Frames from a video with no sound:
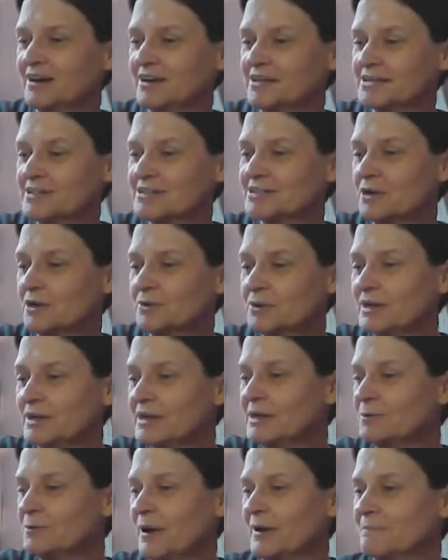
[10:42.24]
So
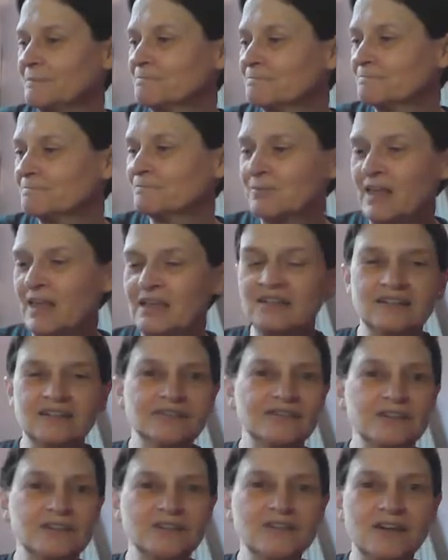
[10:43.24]
anyway,
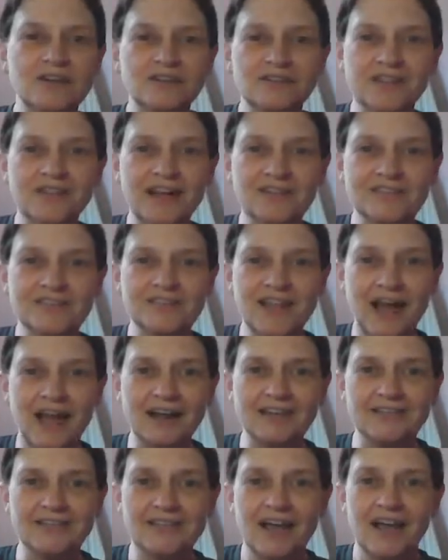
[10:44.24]
there's there, and that's
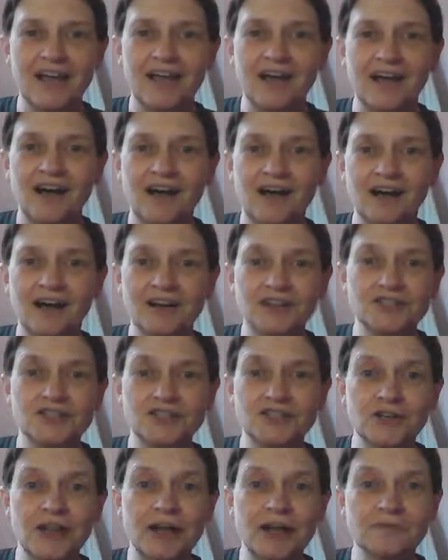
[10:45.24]
that.
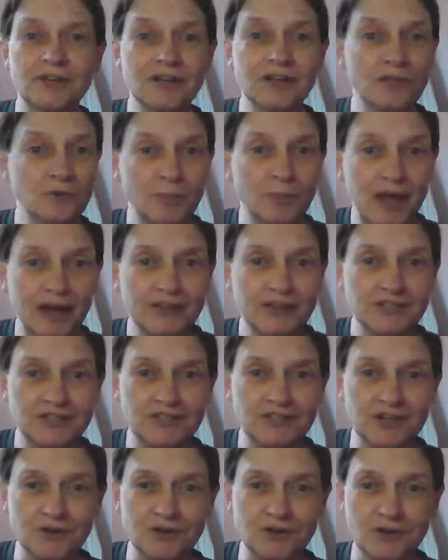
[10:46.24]
Should have another bag to
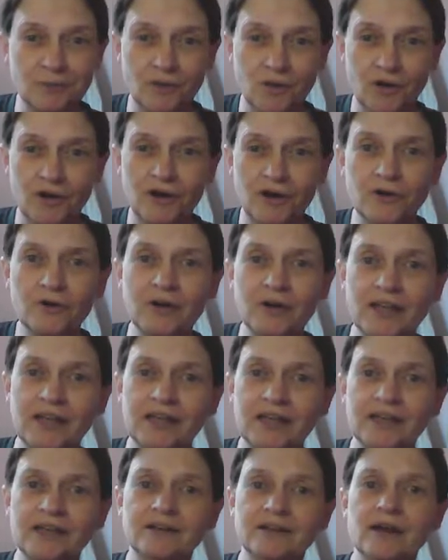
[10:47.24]
show you tomorrow,
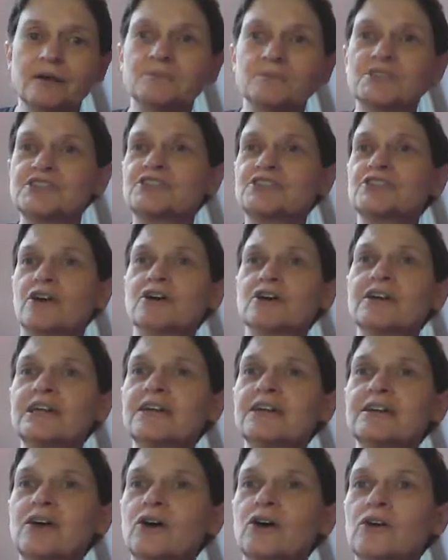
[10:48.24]
and I'm
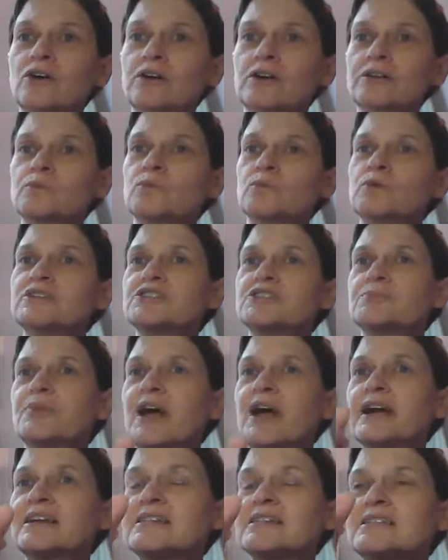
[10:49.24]
starting on which
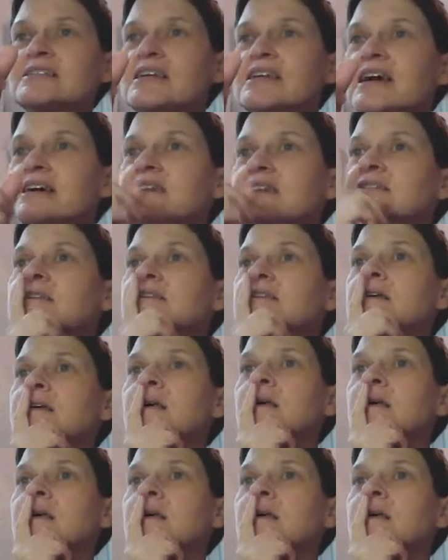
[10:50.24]
bag is next.